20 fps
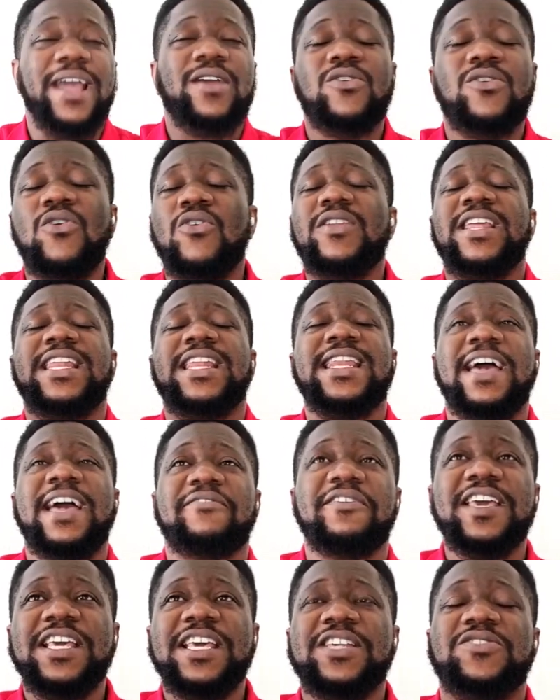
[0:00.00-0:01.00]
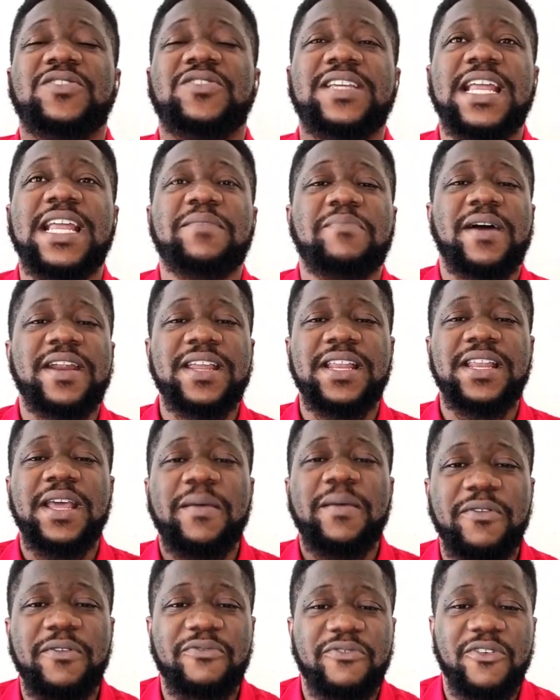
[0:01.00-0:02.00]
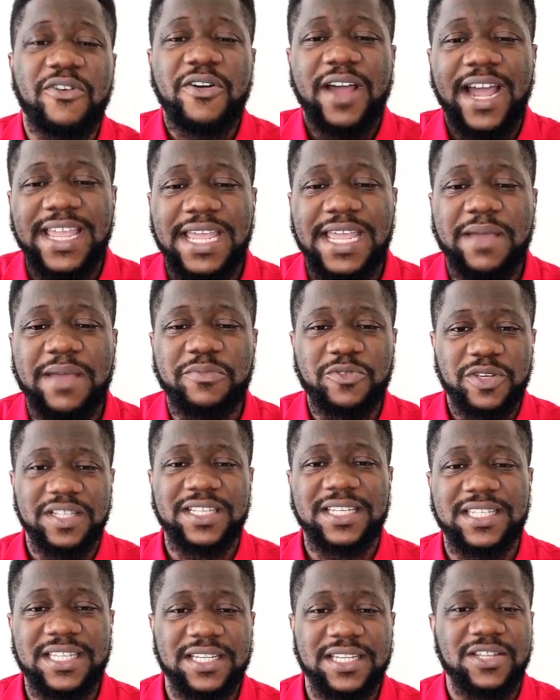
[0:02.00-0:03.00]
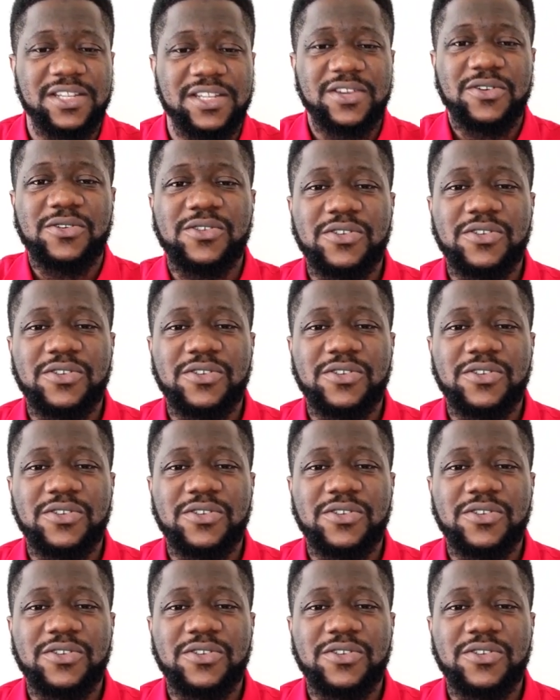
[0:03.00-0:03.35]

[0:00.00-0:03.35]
My goal in life is to get married before I am 26.